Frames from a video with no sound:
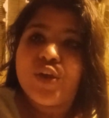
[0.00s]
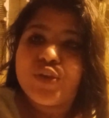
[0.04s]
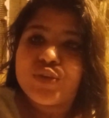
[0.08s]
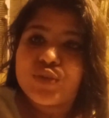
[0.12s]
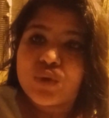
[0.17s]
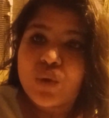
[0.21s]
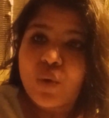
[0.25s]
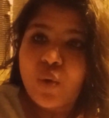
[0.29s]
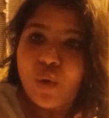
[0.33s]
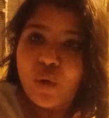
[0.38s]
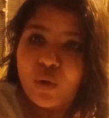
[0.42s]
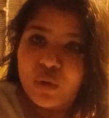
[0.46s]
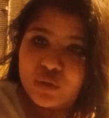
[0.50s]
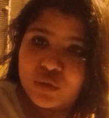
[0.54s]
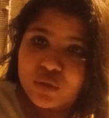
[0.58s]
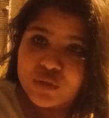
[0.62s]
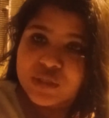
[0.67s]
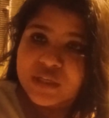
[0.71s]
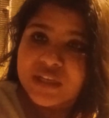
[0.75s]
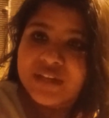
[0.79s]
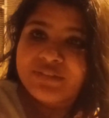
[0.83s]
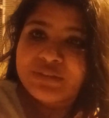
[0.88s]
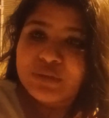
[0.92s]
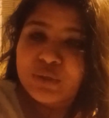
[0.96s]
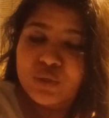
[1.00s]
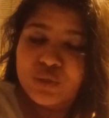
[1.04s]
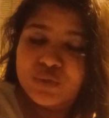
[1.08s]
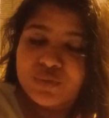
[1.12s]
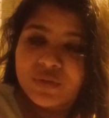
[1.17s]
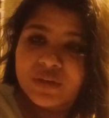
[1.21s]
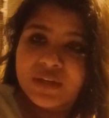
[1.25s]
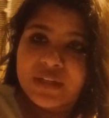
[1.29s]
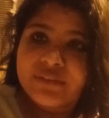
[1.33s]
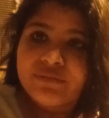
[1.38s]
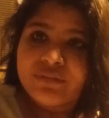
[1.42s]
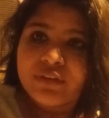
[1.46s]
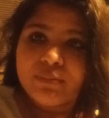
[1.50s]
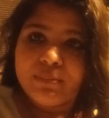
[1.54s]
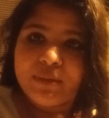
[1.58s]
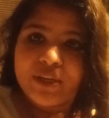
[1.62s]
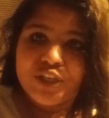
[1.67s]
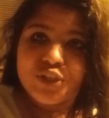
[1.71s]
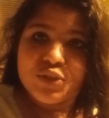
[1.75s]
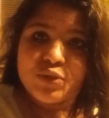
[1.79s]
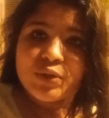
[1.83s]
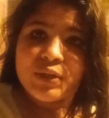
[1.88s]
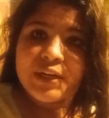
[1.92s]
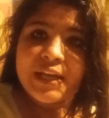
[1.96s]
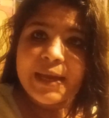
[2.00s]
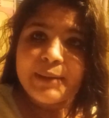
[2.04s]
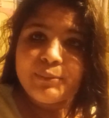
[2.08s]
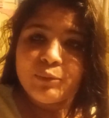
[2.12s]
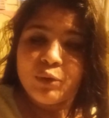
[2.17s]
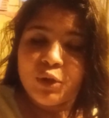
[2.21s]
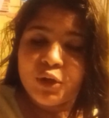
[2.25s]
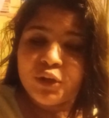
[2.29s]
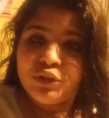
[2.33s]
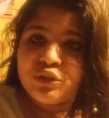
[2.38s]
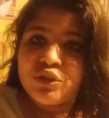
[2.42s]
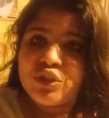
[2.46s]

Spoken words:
So all those useful information only I'm going